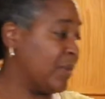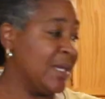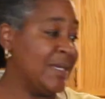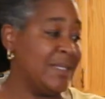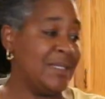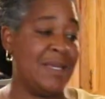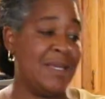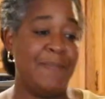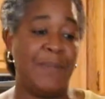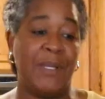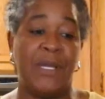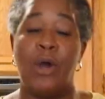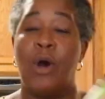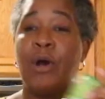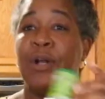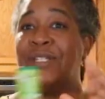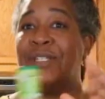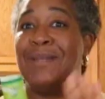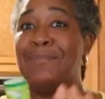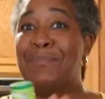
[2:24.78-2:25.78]
Simply
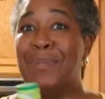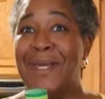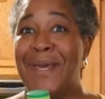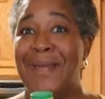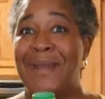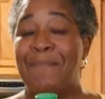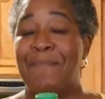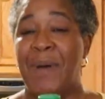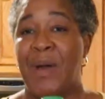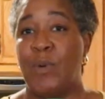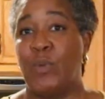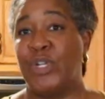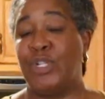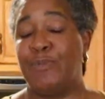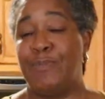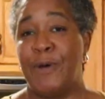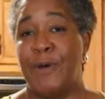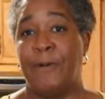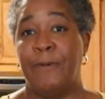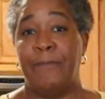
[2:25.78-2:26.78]
Artisan Blend by
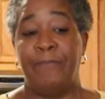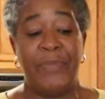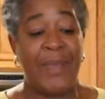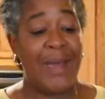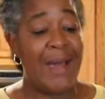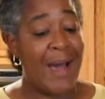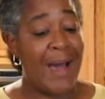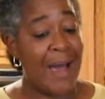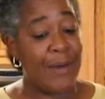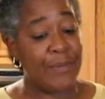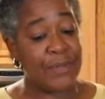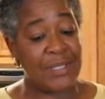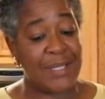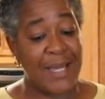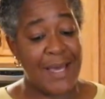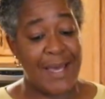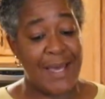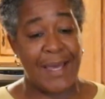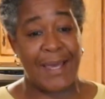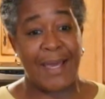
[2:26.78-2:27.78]
Wishbone. I will
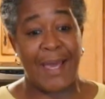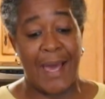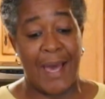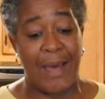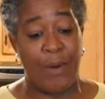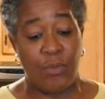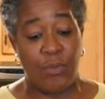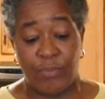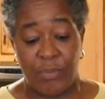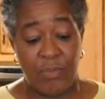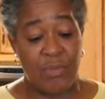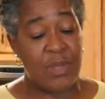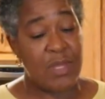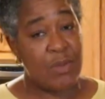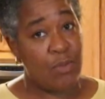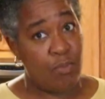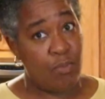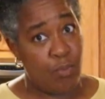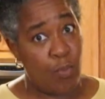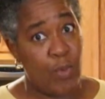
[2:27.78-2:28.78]
say
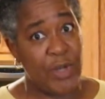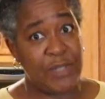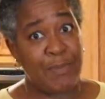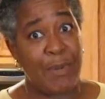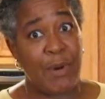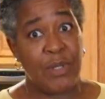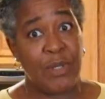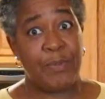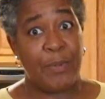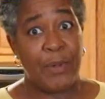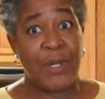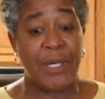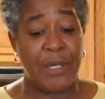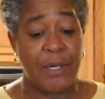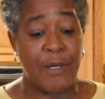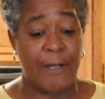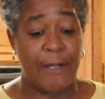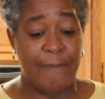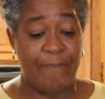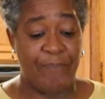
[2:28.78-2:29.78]
Wishbone is pretty
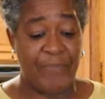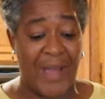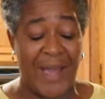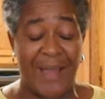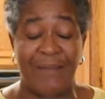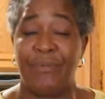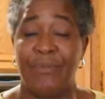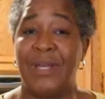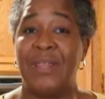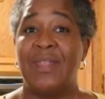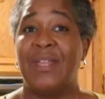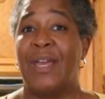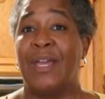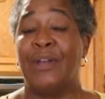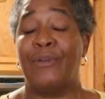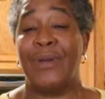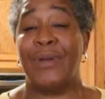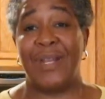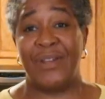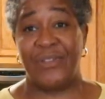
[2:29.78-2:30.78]
good. I read the
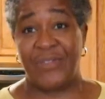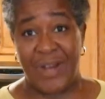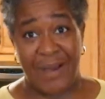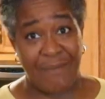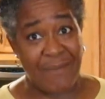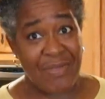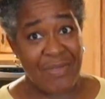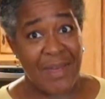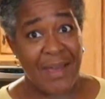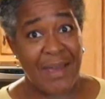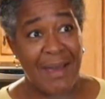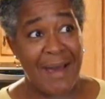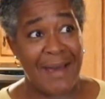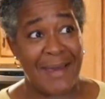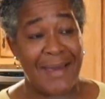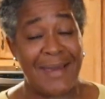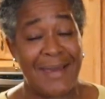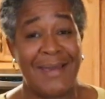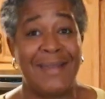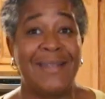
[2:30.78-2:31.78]
ingredients to everything
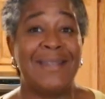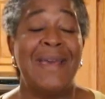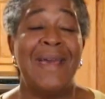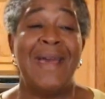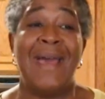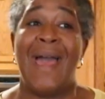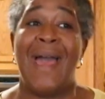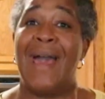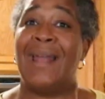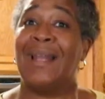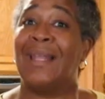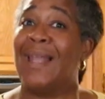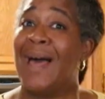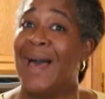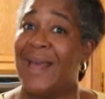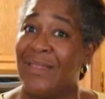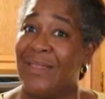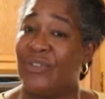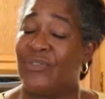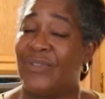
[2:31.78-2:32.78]
I eat, and a
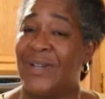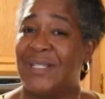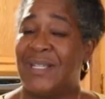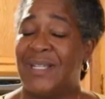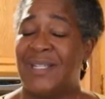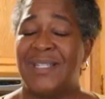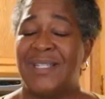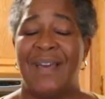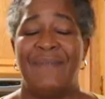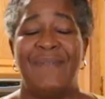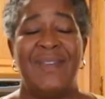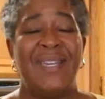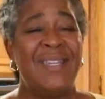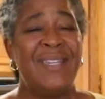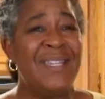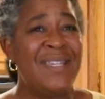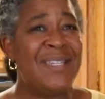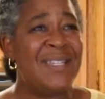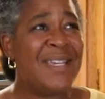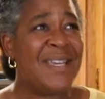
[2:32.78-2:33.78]
lot of the dressings have
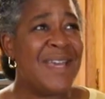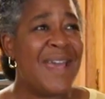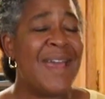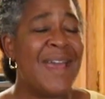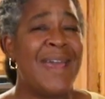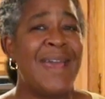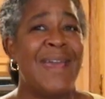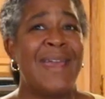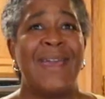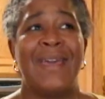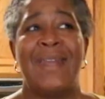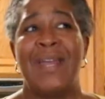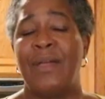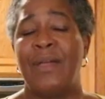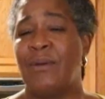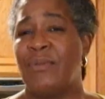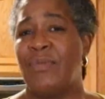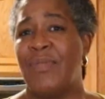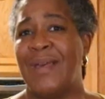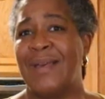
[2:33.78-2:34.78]
EDTA and
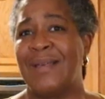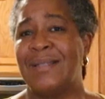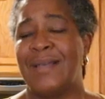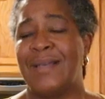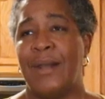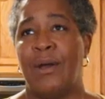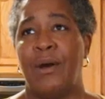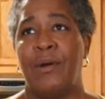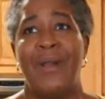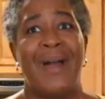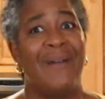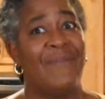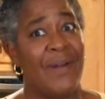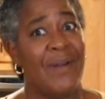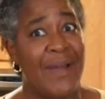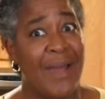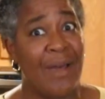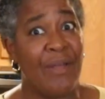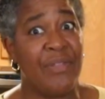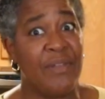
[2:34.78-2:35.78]
other things that are not
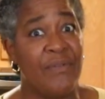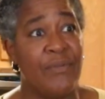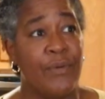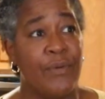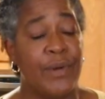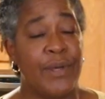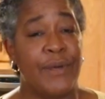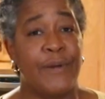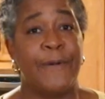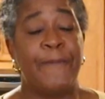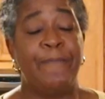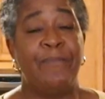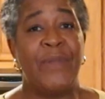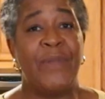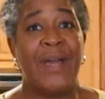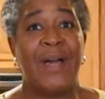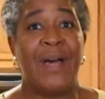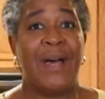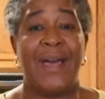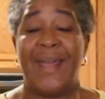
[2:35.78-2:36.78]
very healthy for you
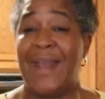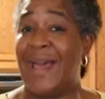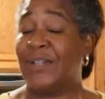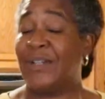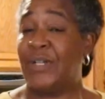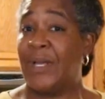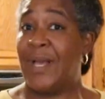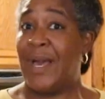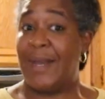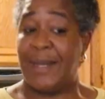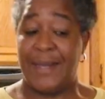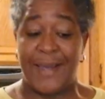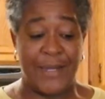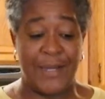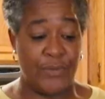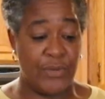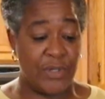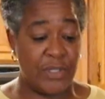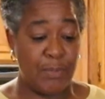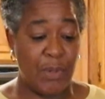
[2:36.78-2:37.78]
and actually kind of
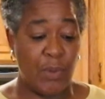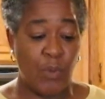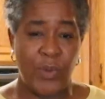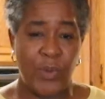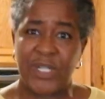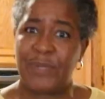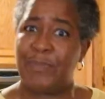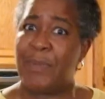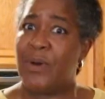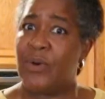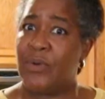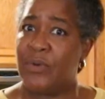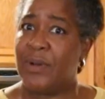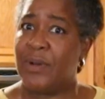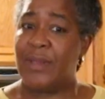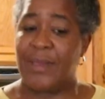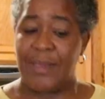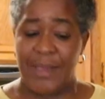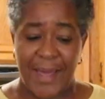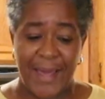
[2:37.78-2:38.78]
dangerous. But
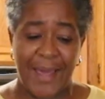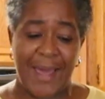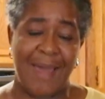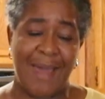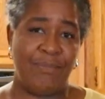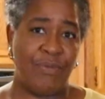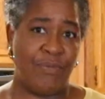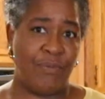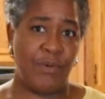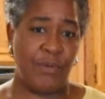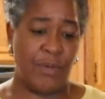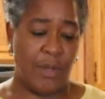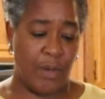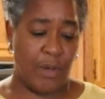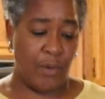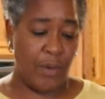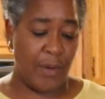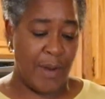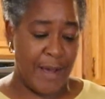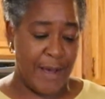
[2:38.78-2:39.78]
Wishbone, they came through
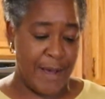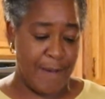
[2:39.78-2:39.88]
though.